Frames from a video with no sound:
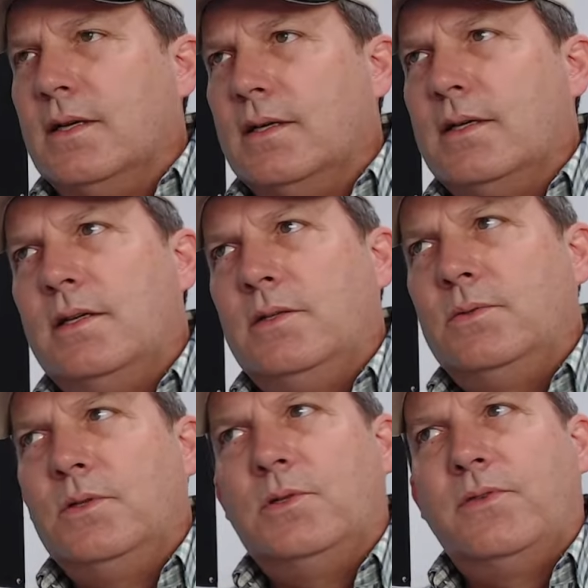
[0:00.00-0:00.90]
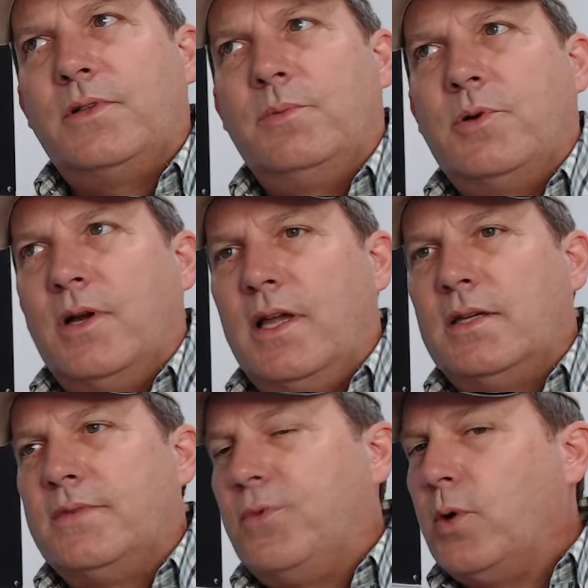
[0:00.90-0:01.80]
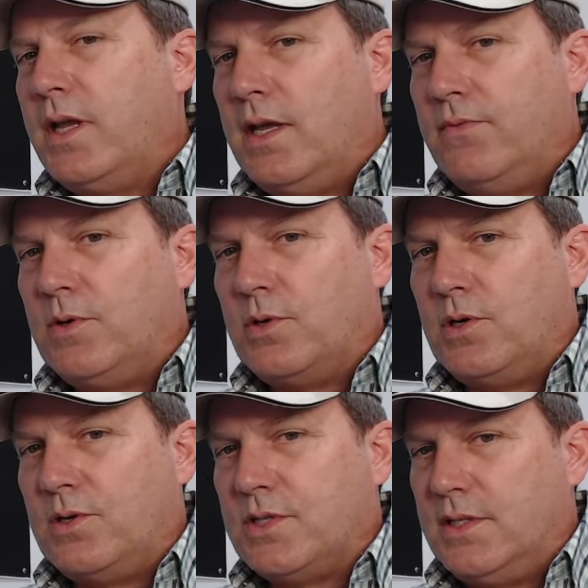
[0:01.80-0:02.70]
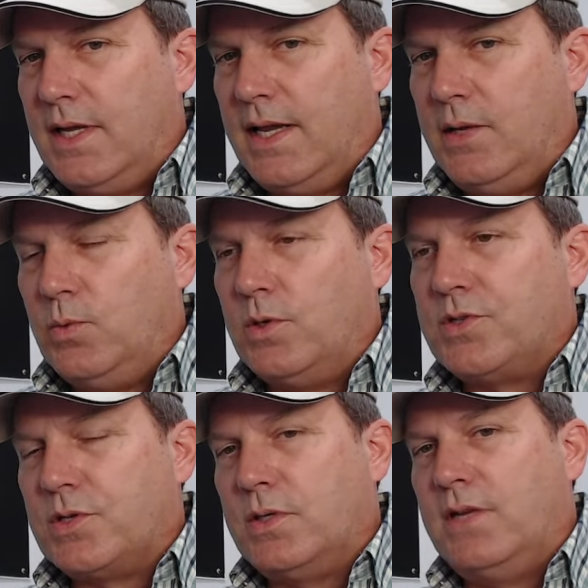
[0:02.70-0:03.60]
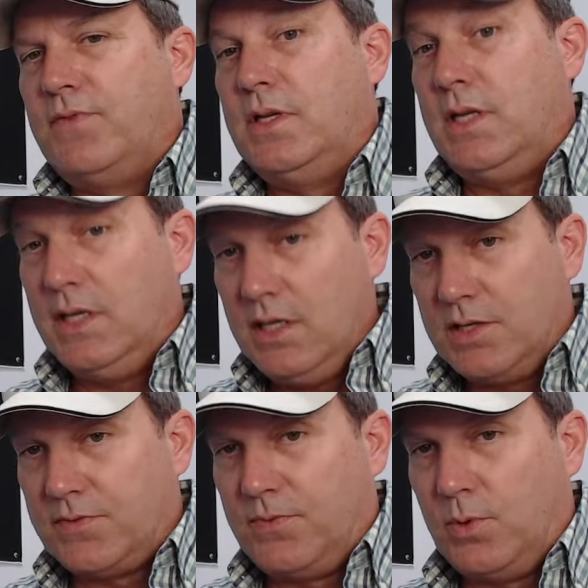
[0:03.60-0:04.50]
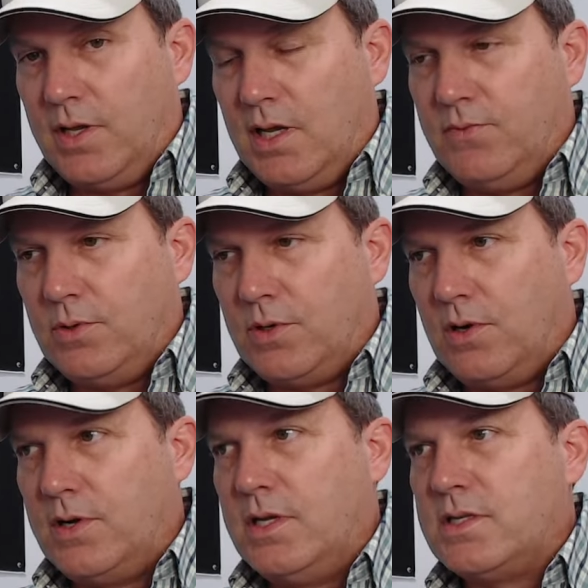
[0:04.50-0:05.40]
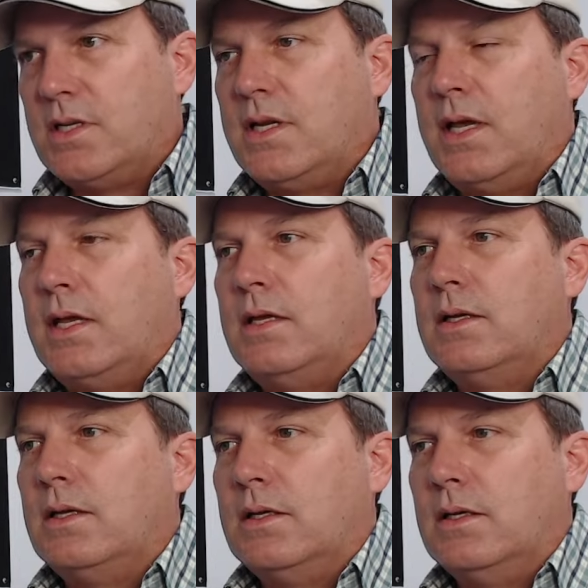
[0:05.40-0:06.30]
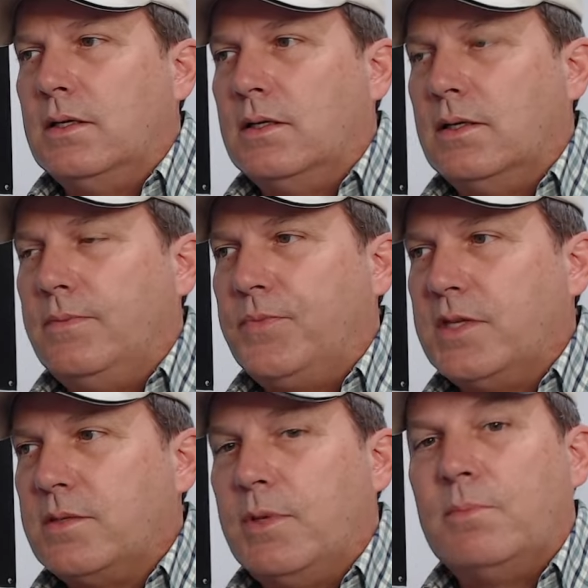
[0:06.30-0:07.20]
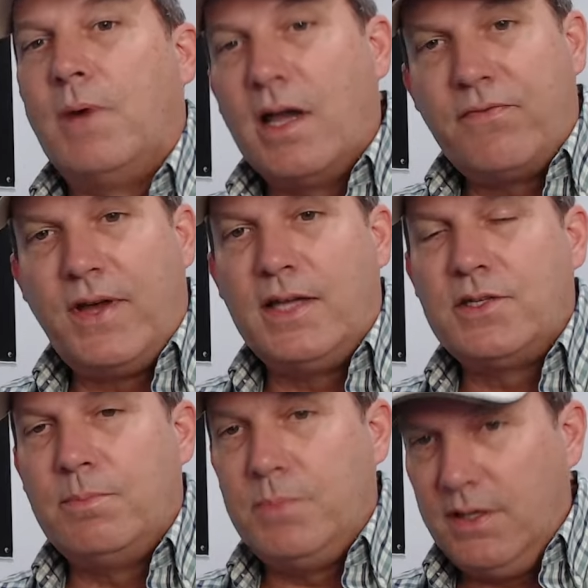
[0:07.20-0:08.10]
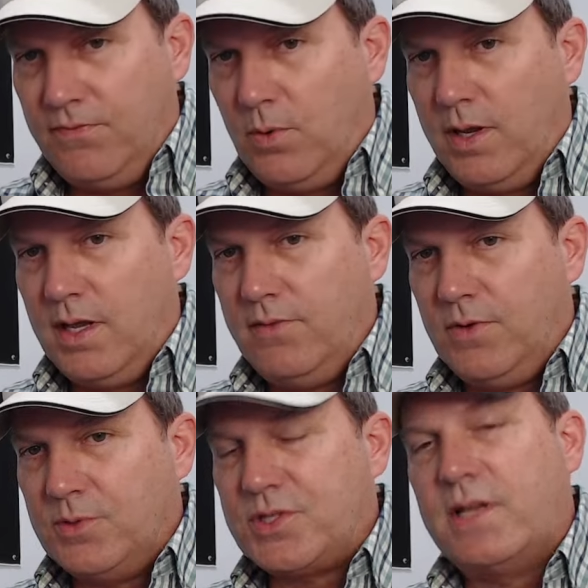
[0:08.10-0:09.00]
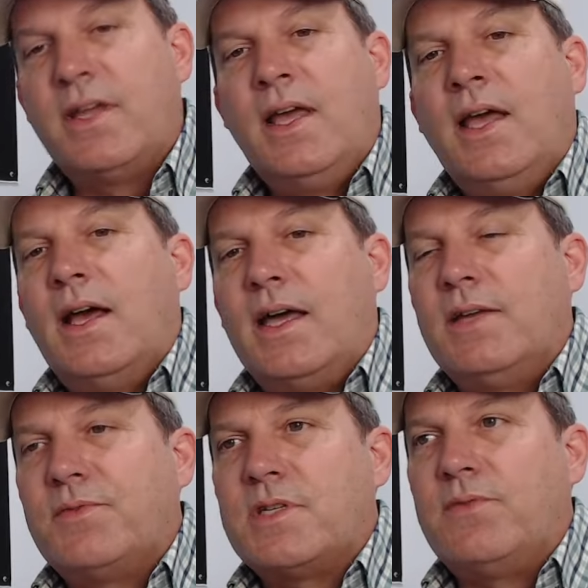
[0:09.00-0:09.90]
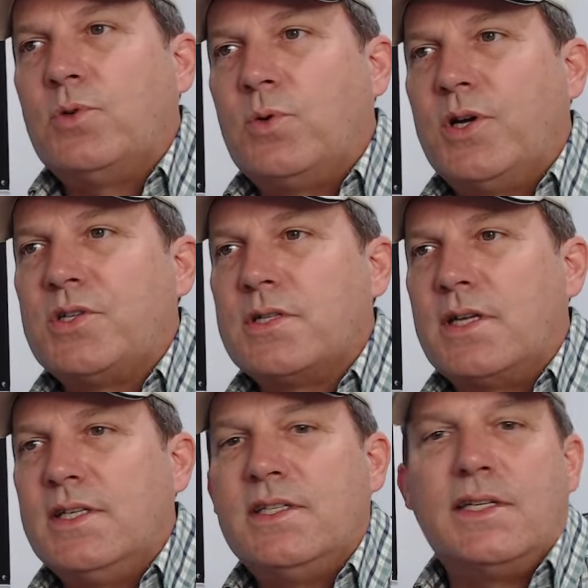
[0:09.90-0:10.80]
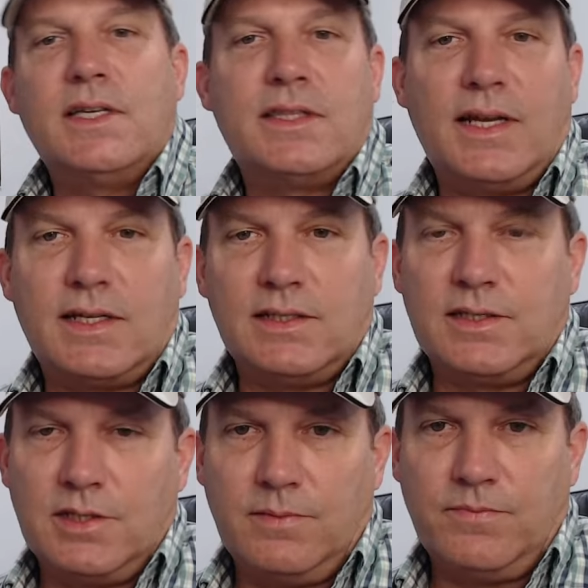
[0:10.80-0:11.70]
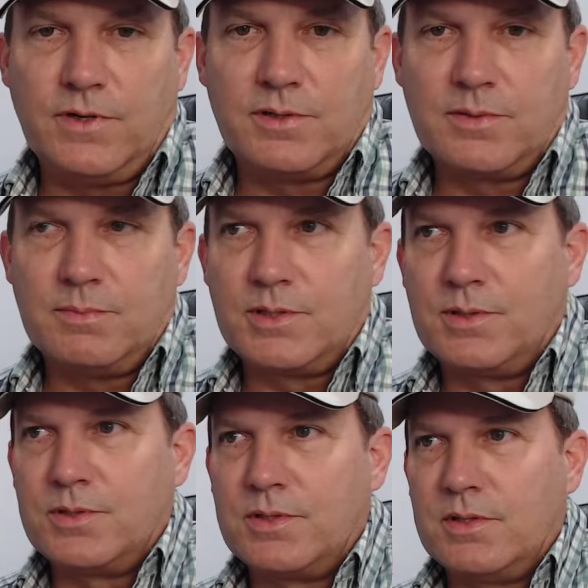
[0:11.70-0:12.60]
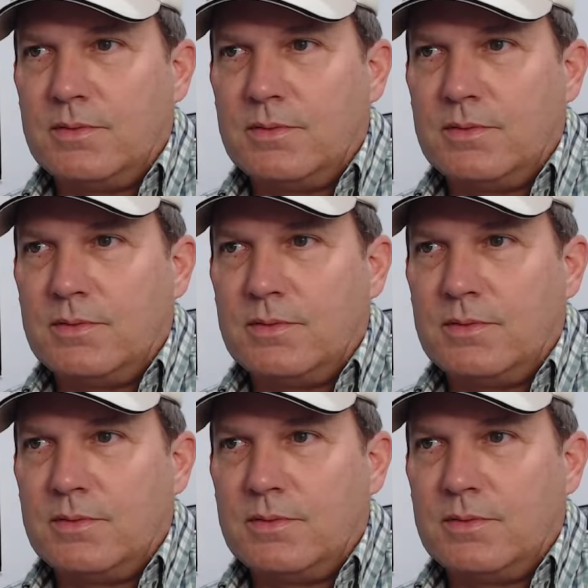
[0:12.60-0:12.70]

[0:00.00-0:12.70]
I don't know if Club Car had 48 volt cars in 91. So if it is a 48 volt car, is it a... Has it been modified to be 48 volts? I'd have several questions. I need to get that cleared up first because